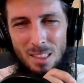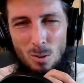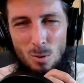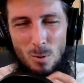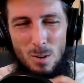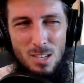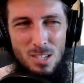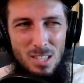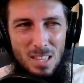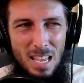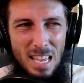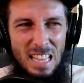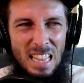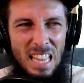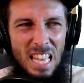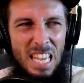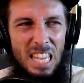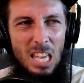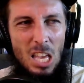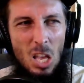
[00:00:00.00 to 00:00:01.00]
They're always staying
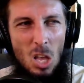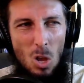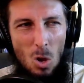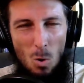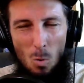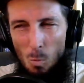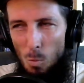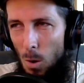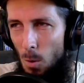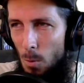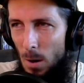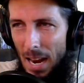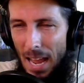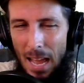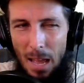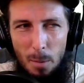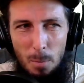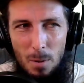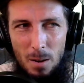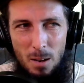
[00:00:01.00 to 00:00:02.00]
like what would
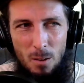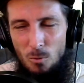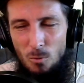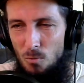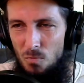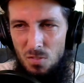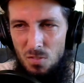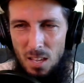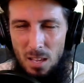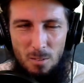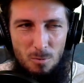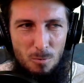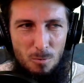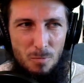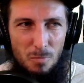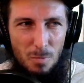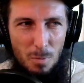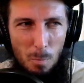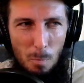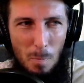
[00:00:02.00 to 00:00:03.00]
happen if
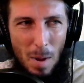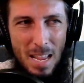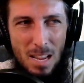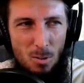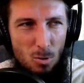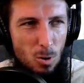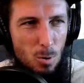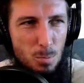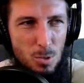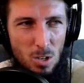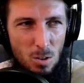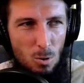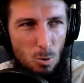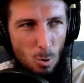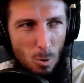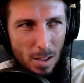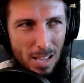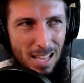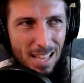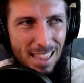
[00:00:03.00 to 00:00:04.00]
microbes are
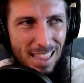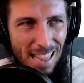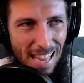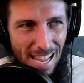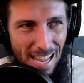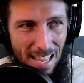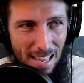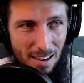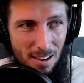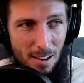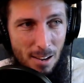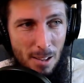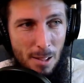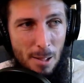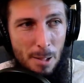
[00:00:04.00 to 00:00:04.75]
growing on land.